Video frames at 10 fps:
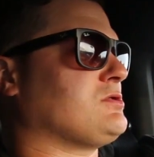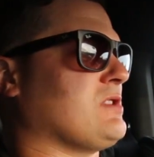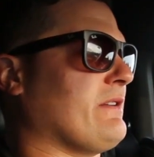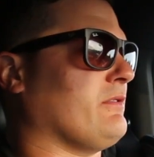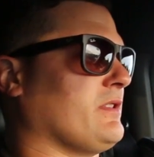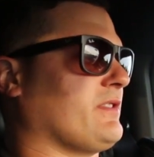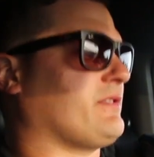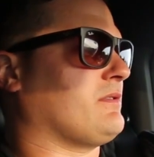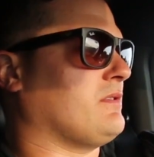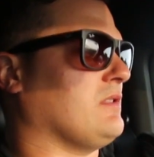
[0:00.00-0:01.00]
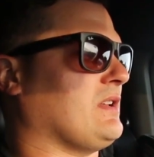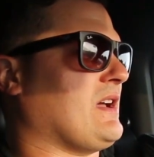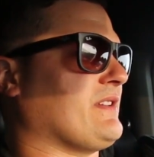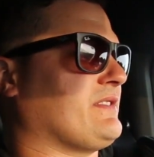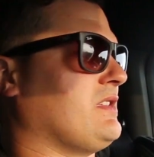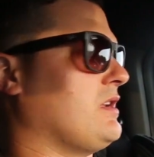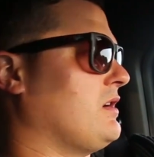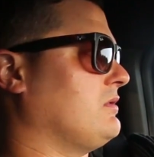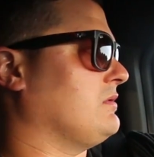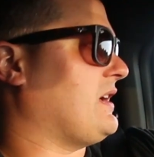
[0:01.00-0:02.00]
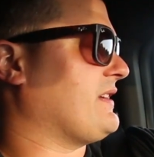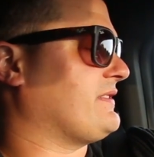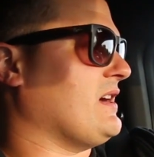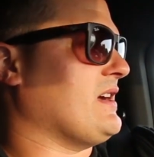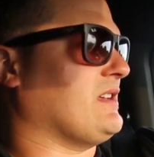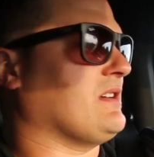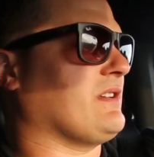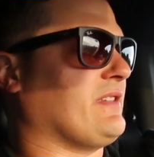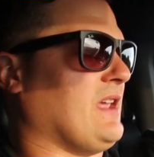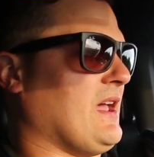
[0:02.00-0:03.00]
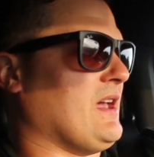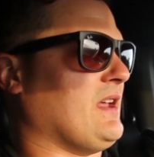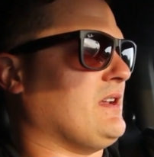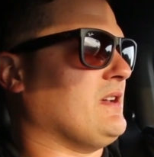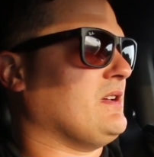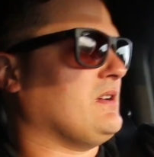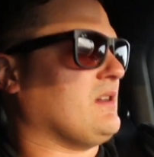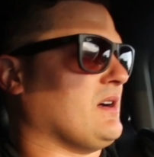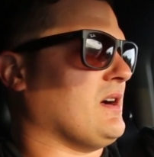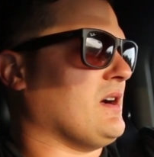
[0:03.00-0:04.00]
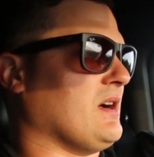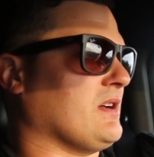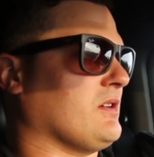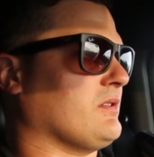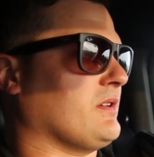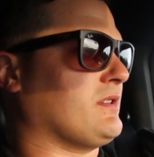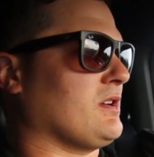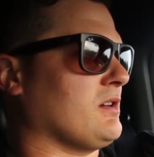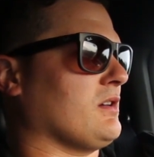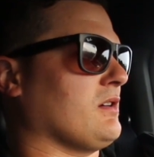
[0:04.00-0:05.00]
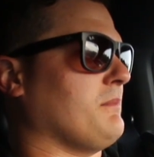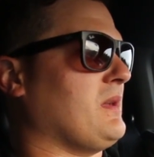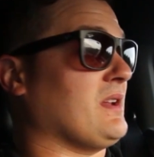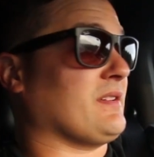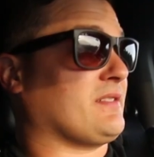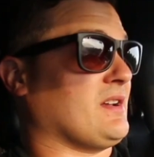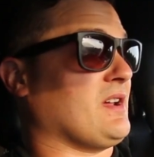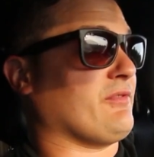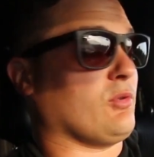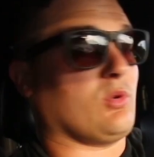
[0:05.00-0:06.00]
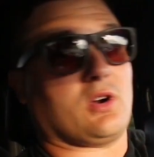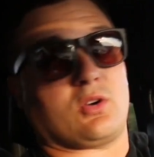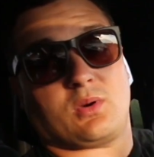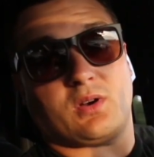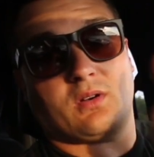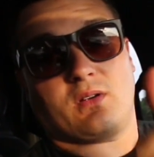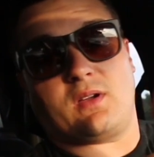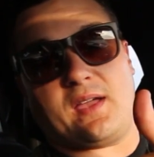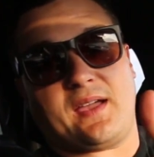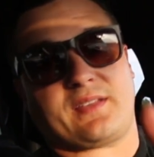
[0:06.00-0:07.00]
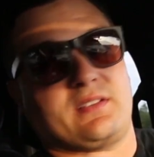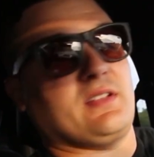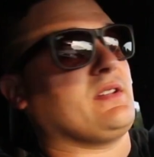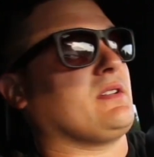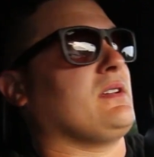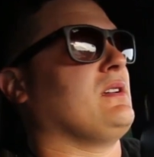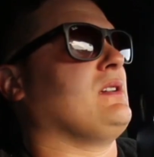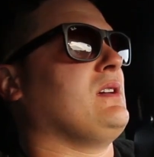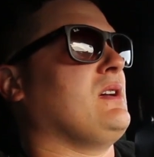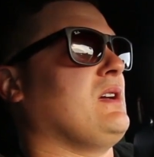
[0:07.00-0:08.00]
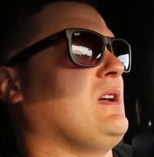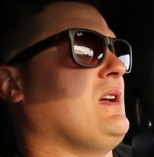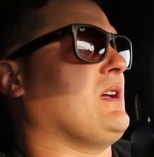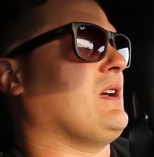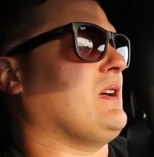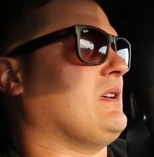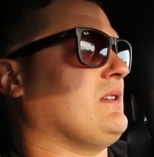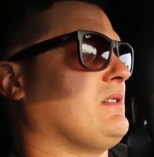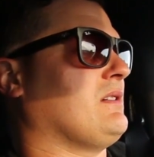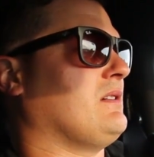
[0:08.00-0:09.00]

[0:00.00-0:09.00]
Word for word: Good travel this last, you know, last night. Getting to see Ed. Uh, going to dinner. Meetings today for work were excellent. And